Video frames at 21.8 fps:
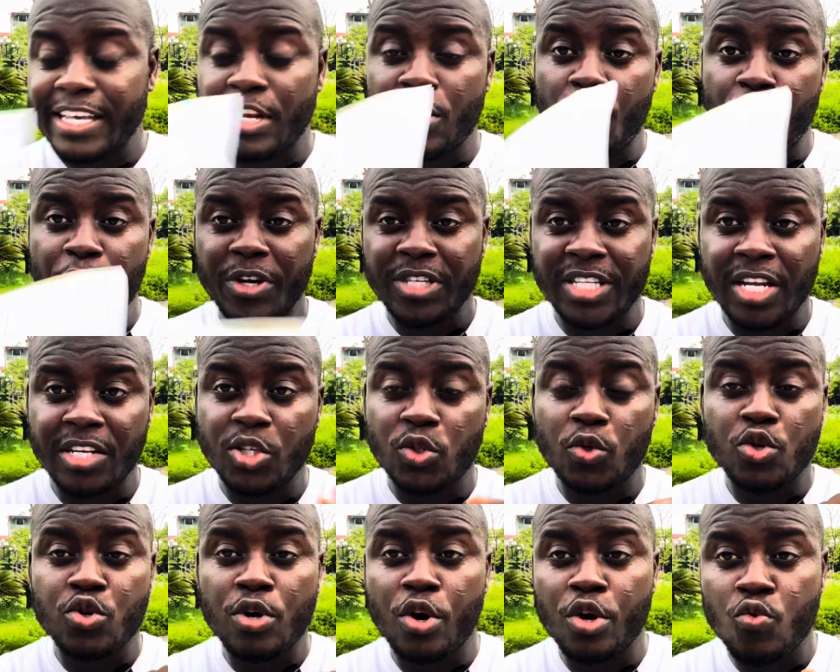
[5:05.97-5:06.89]
are the original. This is
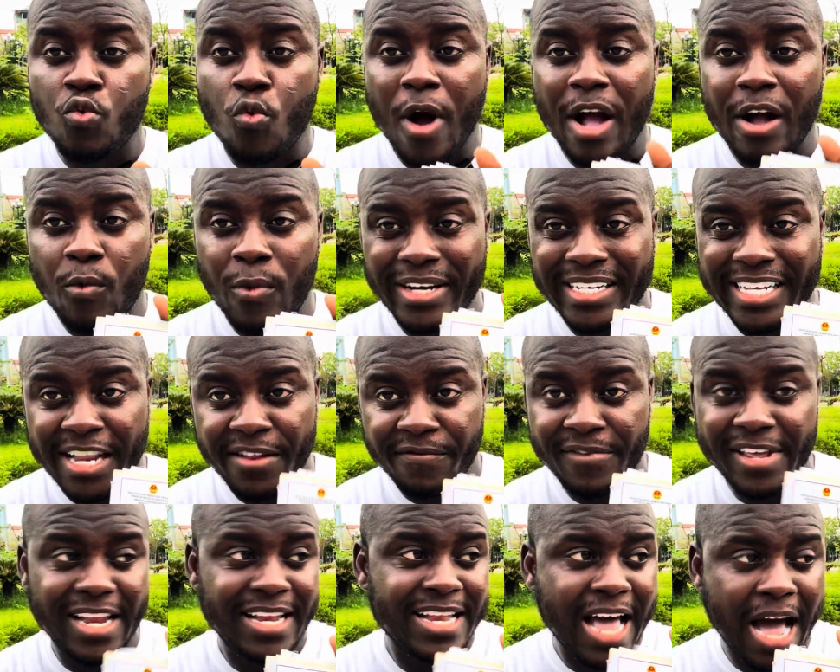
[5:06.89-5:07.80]
what you're going to work with in
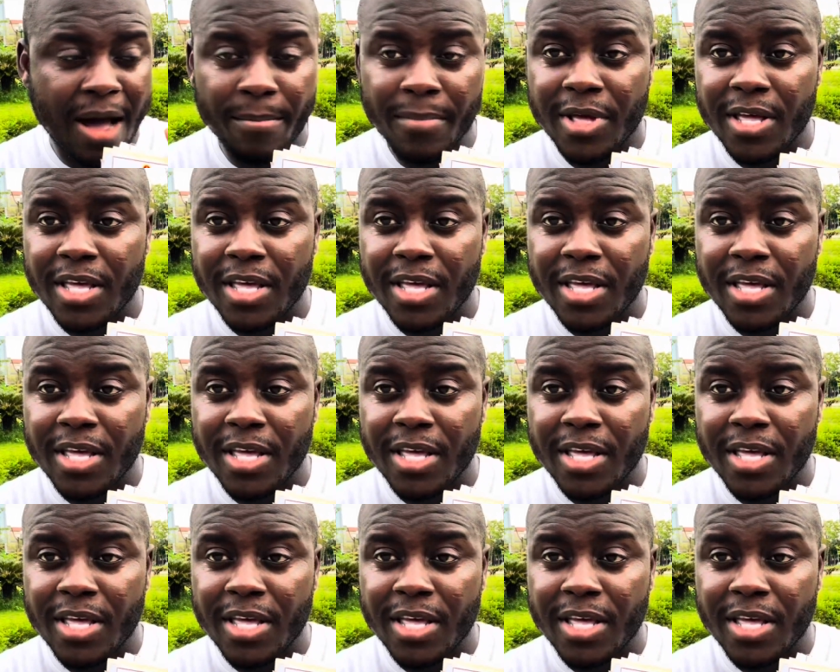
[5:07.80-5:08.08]
Vietnam.